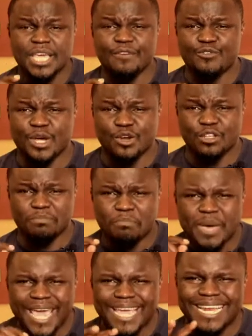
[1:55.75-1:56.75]
if you're not
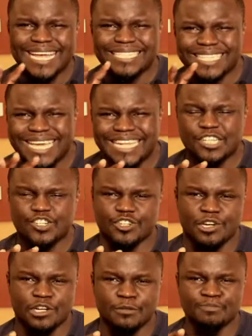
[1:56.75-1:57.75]
paying
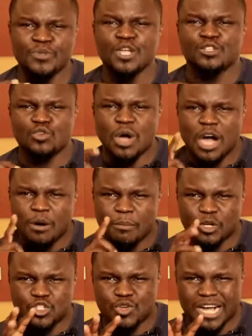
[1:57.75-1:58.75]
attention to how
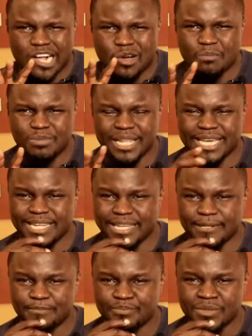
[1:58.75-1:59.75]
much you are complaining.